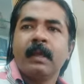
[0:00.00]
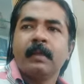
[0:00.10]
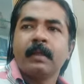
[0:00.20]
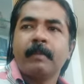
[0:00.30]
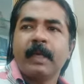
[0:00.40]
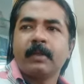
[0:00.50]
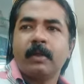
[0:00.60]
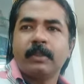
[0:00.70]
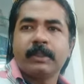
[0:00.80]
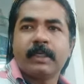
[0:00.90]
The
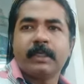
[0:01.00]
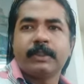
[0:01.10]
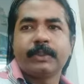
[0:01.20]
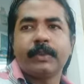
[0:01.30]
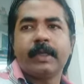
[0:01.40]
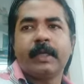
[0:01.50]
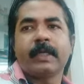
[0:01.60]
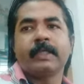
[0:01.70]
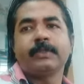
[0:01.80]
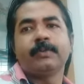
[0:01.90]
mythological story
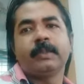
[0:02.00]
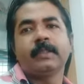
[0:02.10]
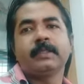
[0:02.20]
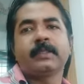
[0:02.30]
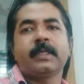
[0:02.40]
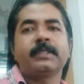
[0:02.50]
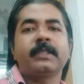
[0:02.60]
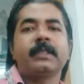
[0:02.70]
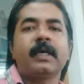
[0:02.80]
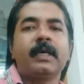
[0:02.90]
attached with this
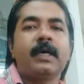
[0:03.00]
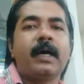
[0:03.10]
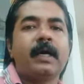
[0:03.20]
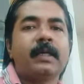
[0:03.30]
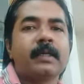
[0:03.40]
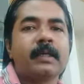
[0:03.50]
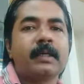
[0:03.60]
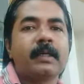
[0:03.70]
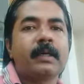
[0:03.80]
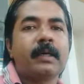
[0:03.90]
nakshatra
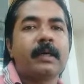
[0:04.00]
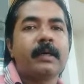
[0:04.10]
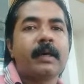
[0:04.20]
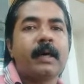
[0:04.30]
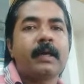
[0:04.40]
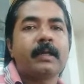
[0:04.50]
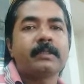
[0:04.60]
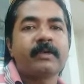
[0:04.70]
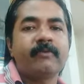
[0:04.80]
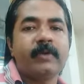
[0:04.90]
are
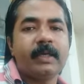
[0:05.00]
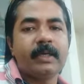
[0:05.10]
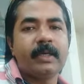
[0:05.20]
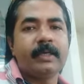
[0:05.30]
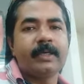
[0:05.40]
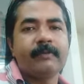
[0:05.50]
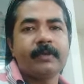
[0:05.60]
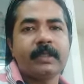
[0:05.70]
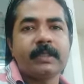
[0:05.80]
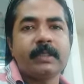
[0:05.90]
somewhere related
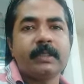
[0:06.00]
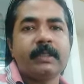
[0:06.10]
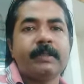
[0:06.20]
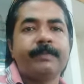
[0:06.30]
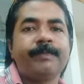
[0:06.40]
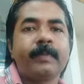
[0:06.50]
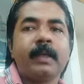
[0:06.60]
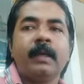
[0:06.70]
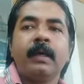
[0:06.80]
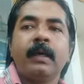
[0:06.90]
with the
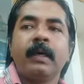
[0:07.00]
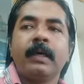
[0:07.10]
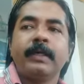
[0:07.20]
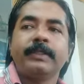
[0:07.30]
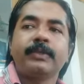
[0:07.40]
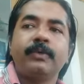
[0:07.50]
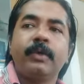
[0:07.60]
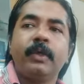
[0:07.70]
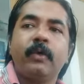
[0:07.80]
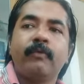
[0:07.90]

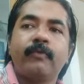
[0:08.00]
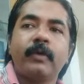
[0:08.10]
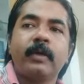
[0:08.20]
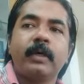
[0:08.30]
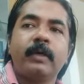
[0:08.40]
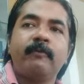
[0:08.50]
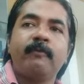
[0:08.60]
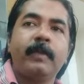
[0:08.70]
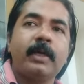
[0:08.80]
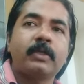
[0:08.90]
story of
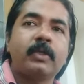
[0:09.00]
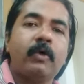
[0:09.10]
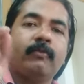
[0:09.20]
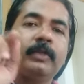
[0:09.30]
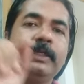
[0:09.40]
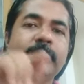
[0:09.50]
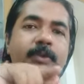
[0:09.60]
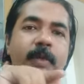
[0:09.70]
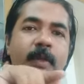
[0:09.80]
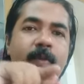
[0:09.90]
birth of these
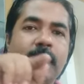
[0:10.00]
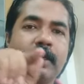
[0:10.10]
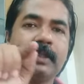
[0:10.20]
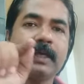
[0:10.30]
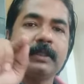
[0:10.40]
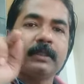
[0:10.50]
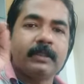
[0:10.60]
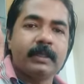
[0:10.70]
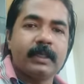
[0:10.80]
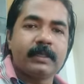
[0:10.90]
12
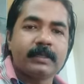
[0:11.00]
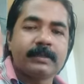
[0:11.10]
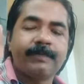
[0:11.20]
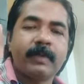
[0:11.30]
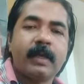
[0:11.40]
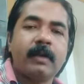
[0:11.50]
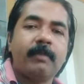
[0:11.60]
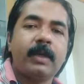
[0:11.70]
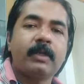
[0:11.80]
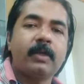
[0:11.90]
Adityas.
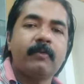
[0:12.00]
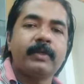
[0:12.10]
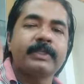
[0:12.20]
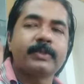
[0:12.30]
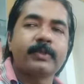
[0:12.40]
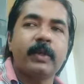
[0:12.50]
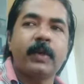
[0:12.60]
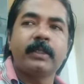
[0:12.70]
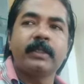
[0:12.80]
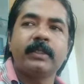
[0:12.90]
Birth of these 12
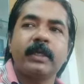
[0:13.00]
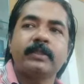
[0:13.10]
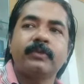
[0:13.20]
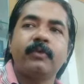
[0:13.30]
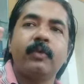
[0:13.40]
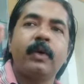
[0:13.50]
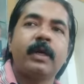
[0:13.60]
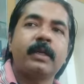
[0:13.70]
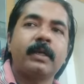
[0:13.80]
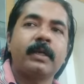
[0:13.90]
Adityas, who
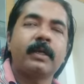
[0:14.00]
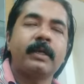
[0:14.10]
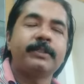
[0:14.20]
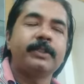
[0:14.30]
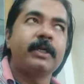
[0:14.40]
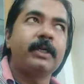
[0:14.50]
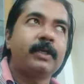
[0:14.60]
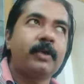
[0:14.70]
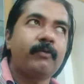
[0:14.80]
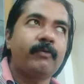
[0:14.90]
are
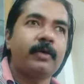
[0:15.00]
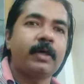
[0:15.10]
children of